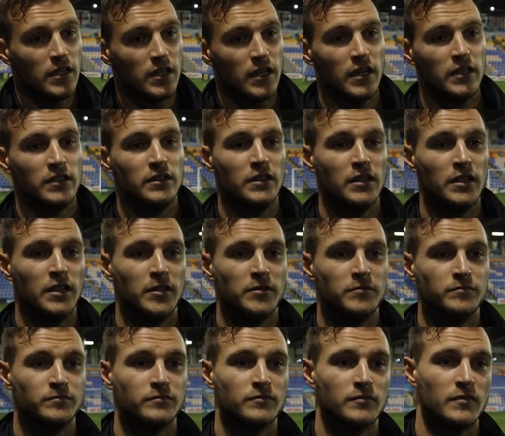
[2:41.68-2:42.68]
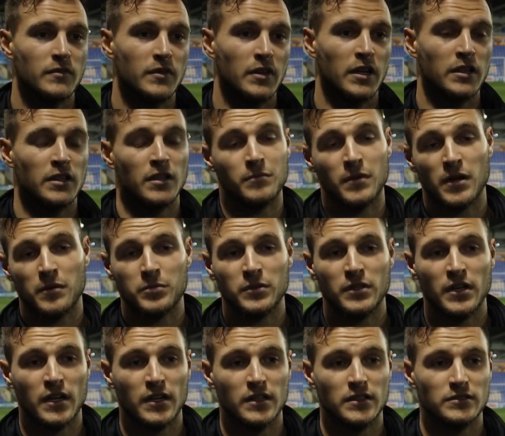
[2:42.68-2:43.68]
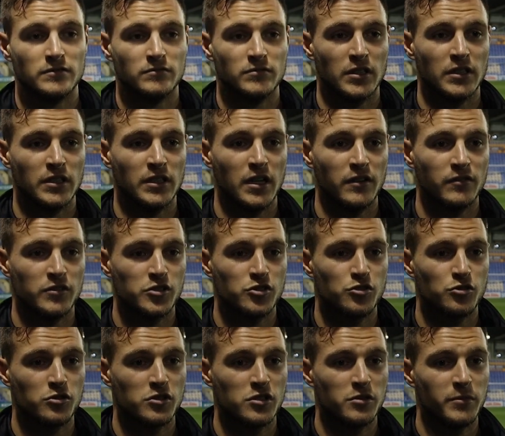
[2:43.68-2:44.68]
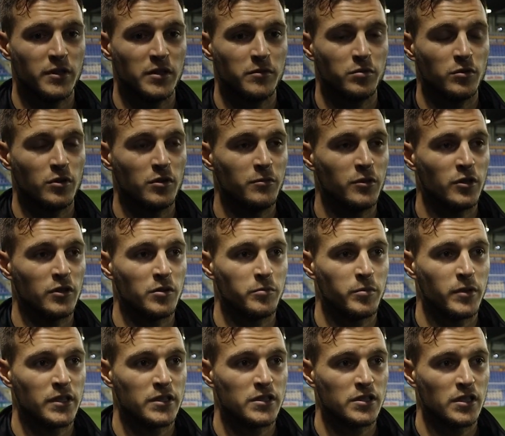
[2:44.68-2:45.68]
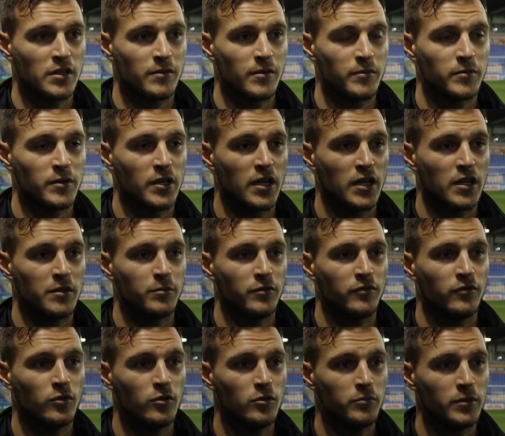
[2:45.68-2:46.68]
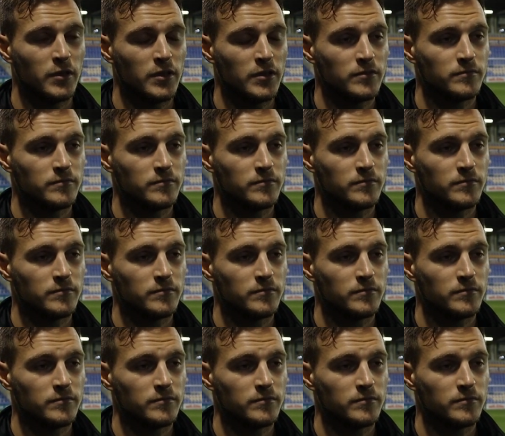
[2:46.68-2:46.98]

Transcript: and um, and I'm happy that that the gaffer's trusting me and putting me on the pitch, and I'm happy that I can perform.